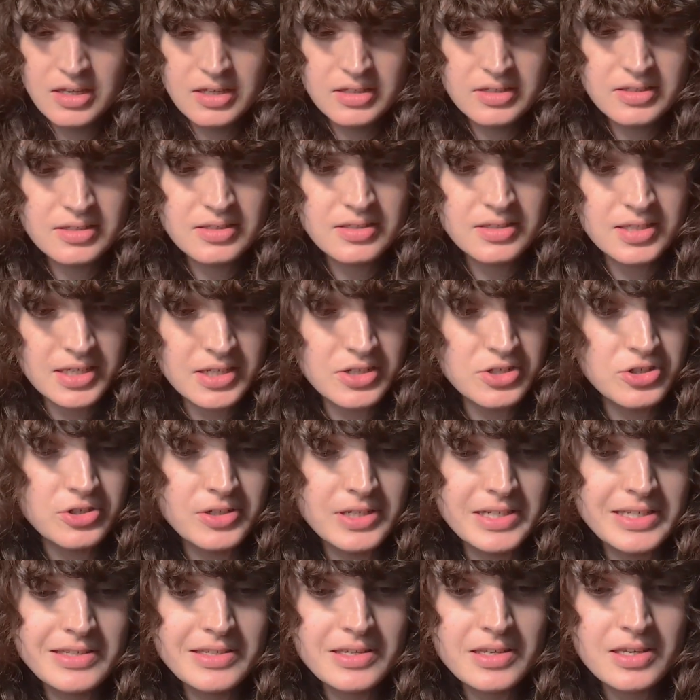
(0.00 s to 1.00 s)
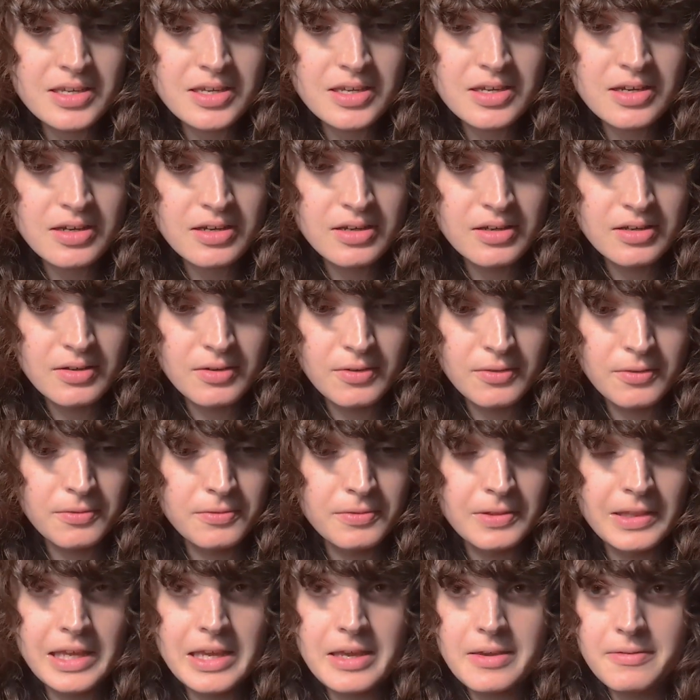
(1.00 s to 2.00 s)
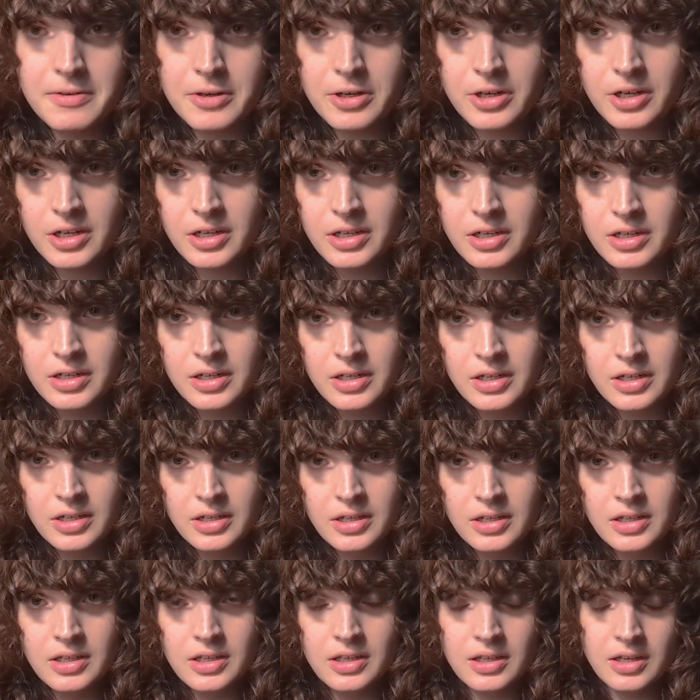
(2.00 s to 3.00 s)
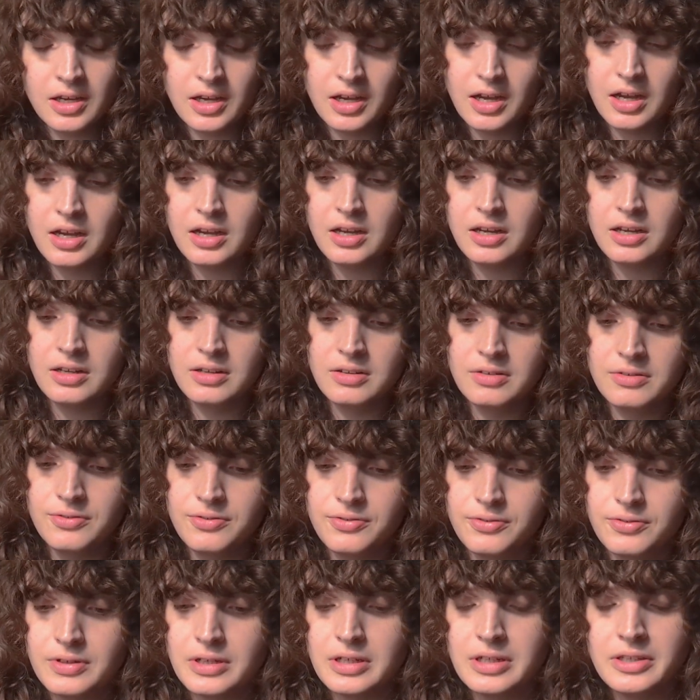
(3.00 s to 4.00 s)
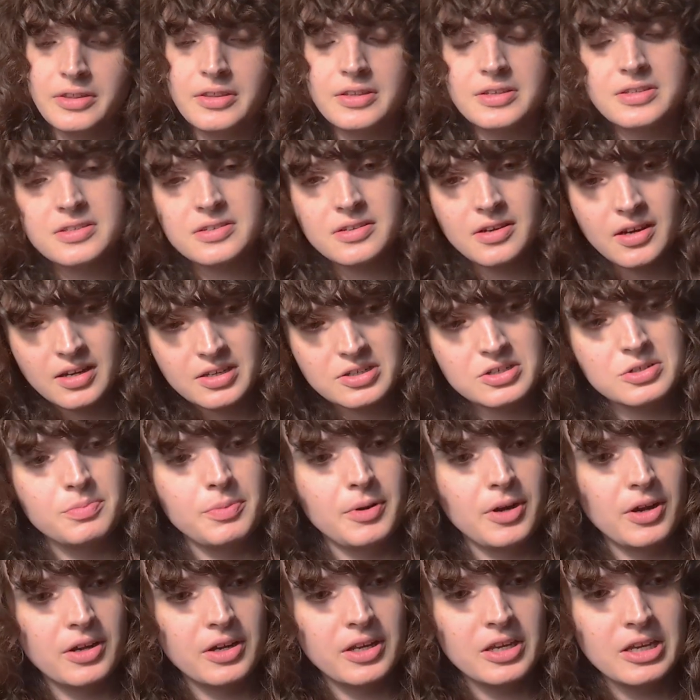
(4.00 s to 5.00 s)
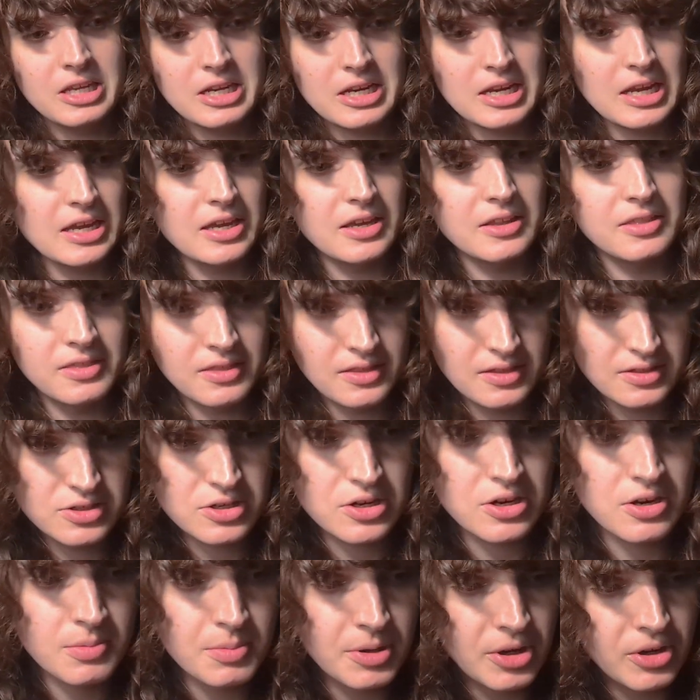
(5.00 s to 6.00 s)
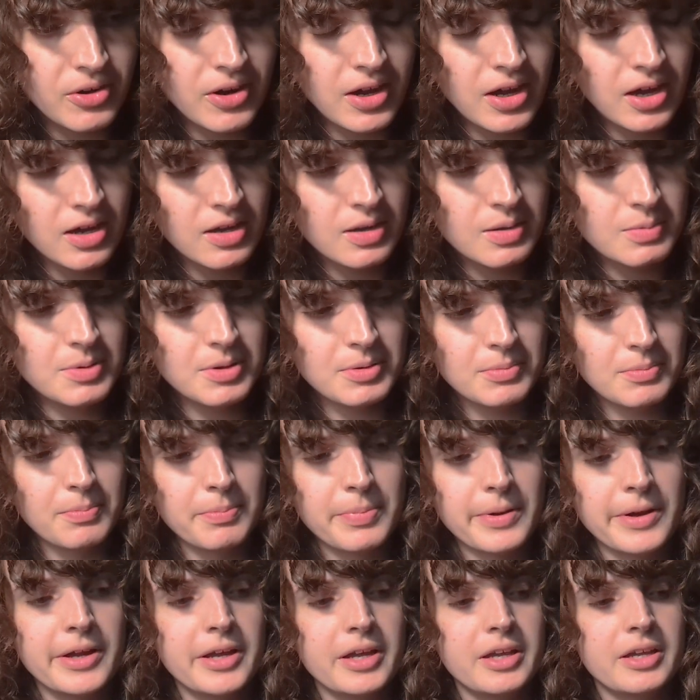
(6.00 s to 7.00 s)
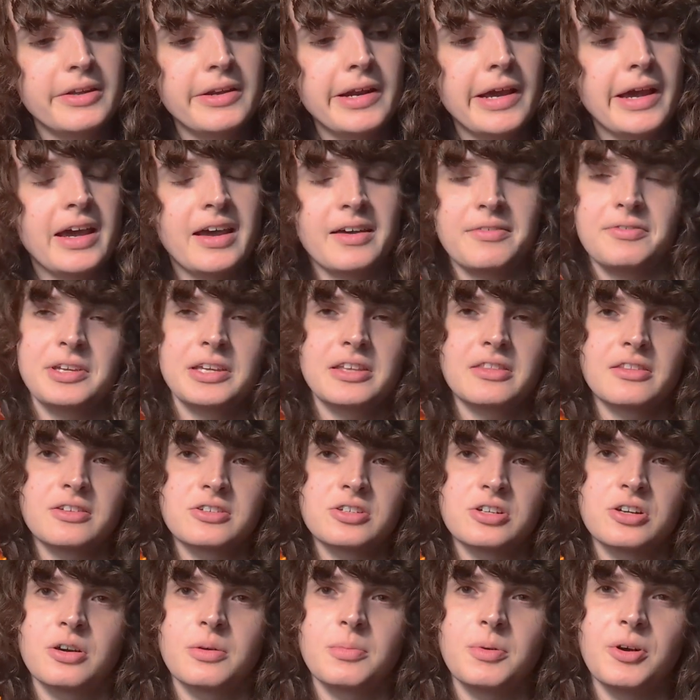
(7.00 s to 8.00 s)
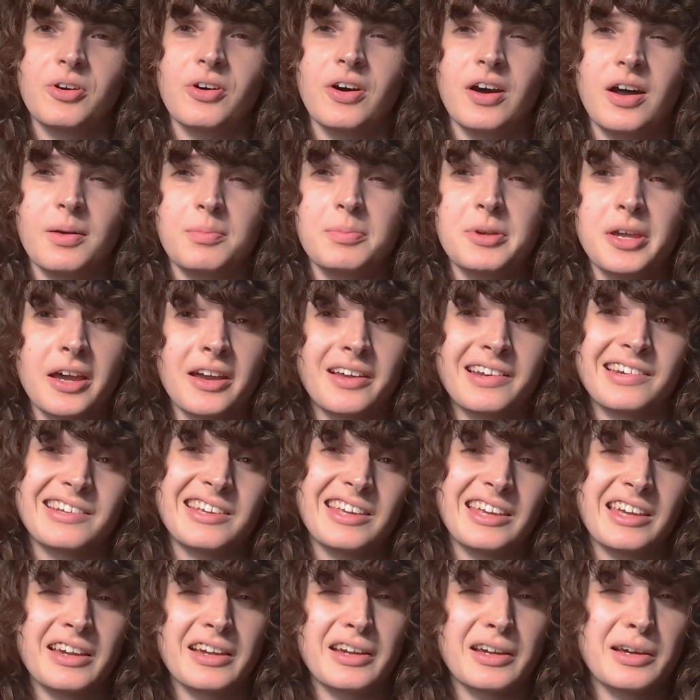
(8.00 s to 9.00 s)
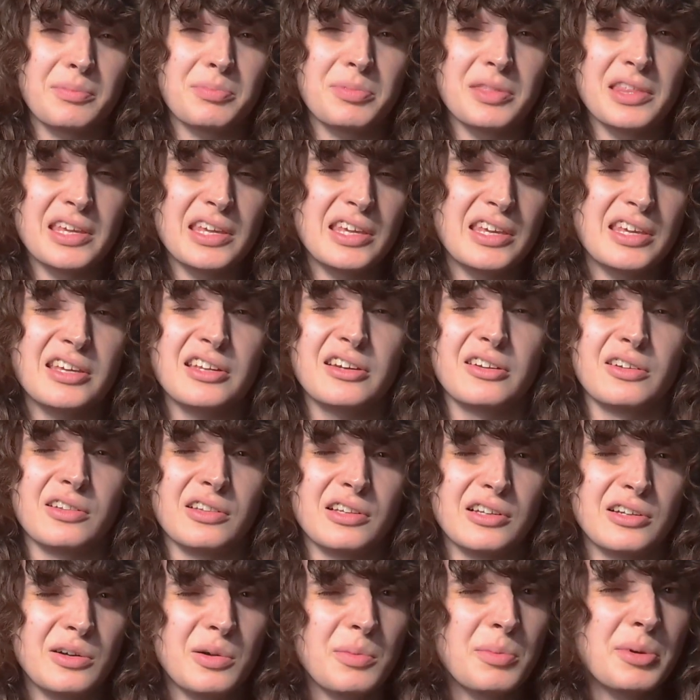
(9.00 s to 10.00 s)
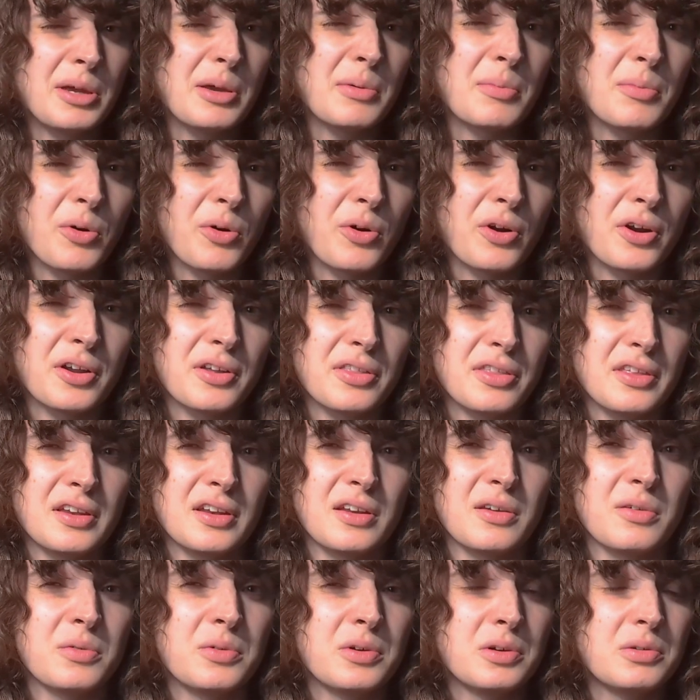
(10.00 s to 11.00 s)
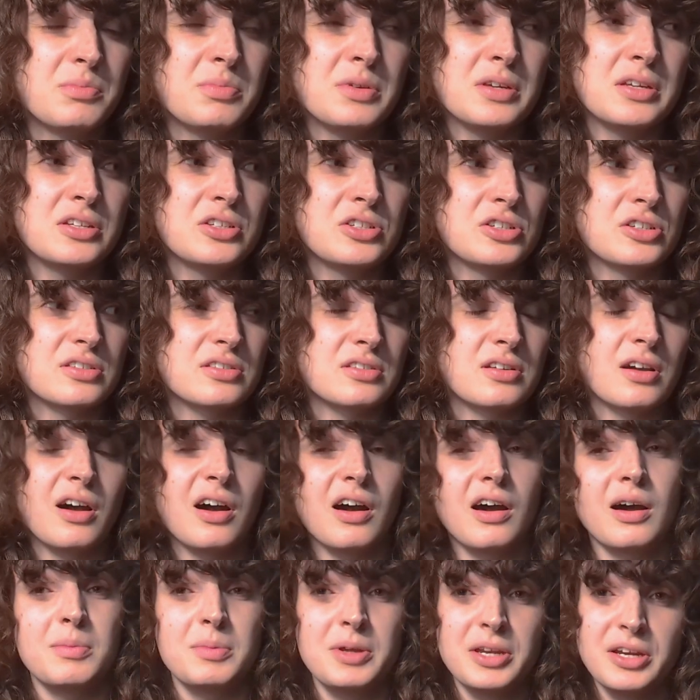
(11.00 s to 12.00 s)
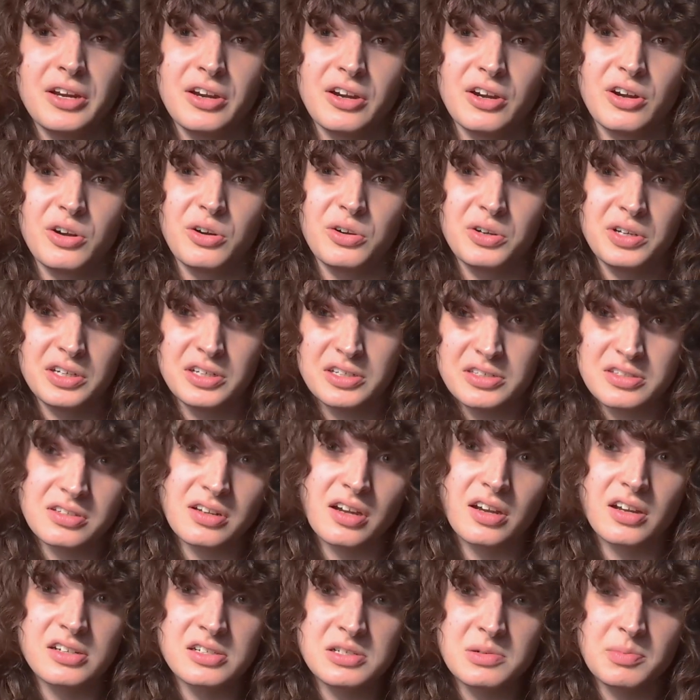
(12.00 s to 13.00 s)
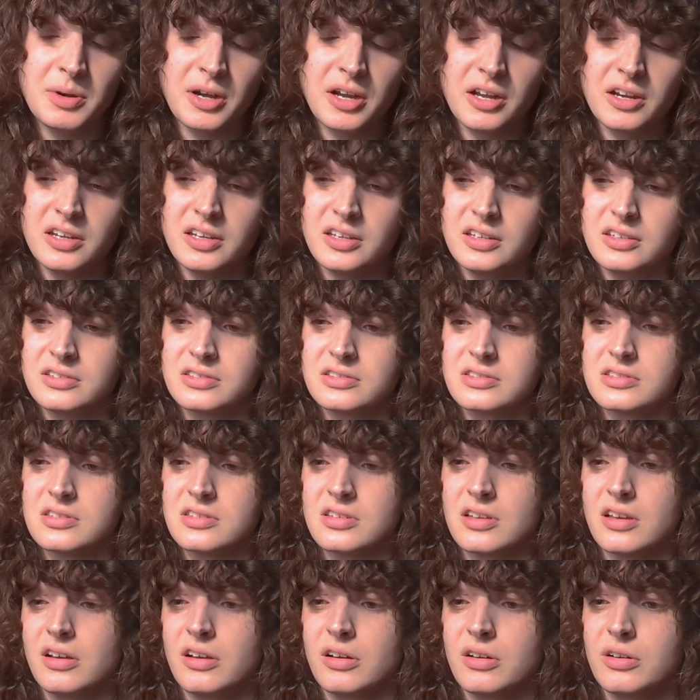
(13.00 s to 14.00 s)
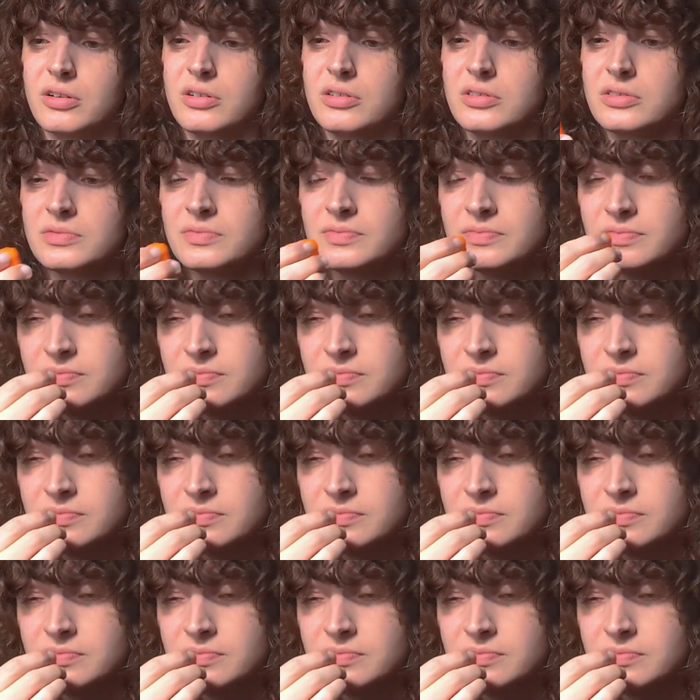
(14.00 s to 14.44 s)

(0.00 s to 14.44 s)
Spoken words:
citrusy flavor of the Scotch bonnet and the turbo hob, but having the turbo hob kind of kick up the heat a little bit more than it would be just a habanero and a Scotch bonnet. So